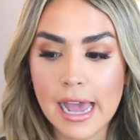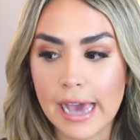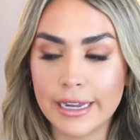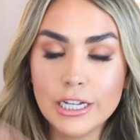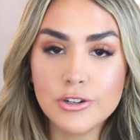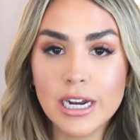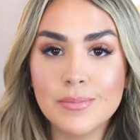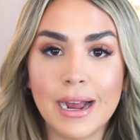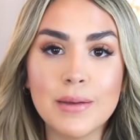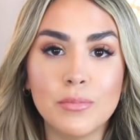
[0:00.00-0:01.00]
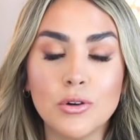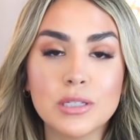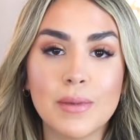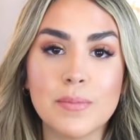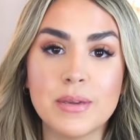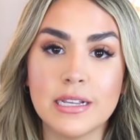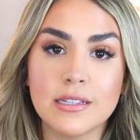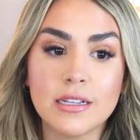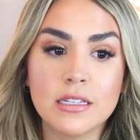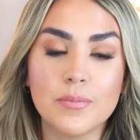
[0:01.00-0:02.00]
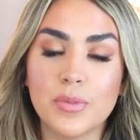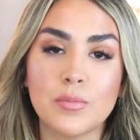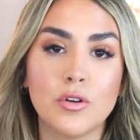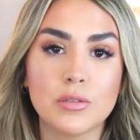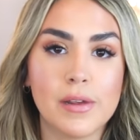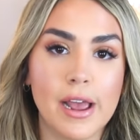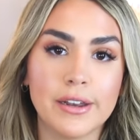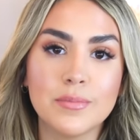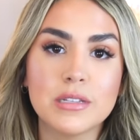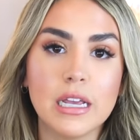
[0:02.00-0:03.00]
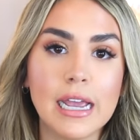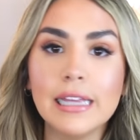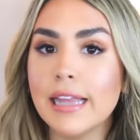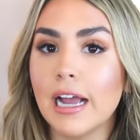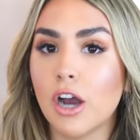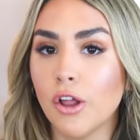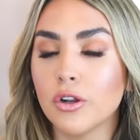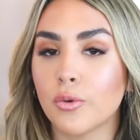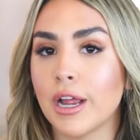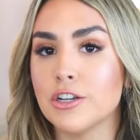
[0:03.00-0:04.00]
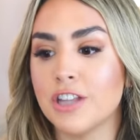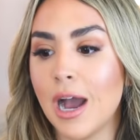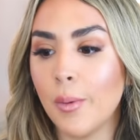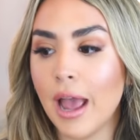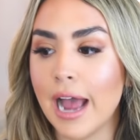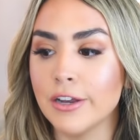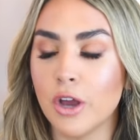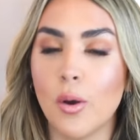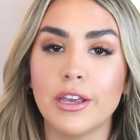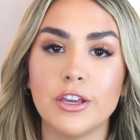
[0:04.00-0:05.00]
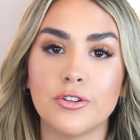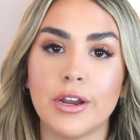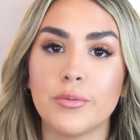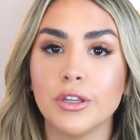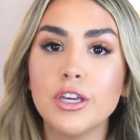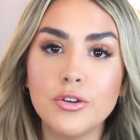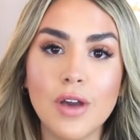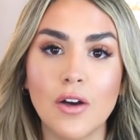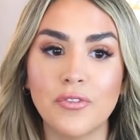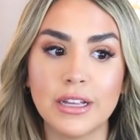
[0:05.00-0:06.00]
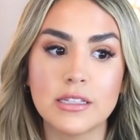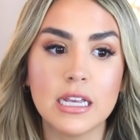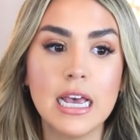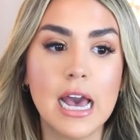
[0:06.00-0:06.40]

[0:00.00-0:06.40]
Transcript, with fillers: And I try to buy most of my pieces and most of my items in that color range. That way I know I can create really cute outfits.